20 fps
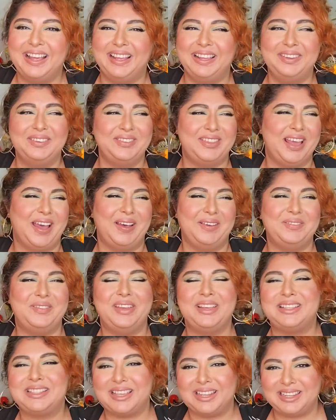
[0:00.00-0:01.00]
If that
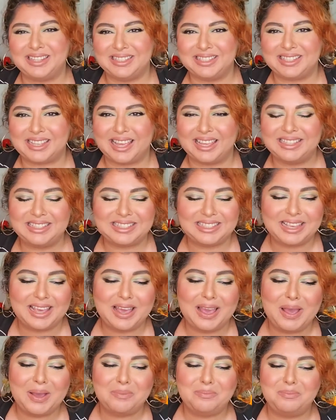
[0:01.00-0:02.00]
makes any sense.
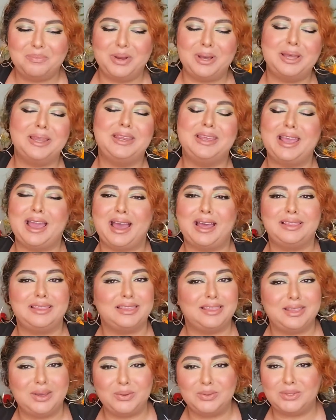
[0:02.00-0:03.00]
But
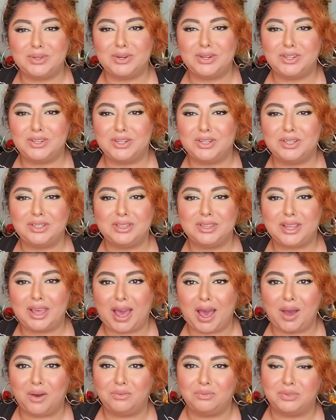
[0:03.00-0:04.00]
yeah, those are the,
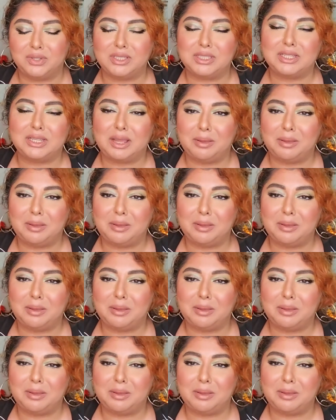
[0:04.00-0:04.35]
the outfits.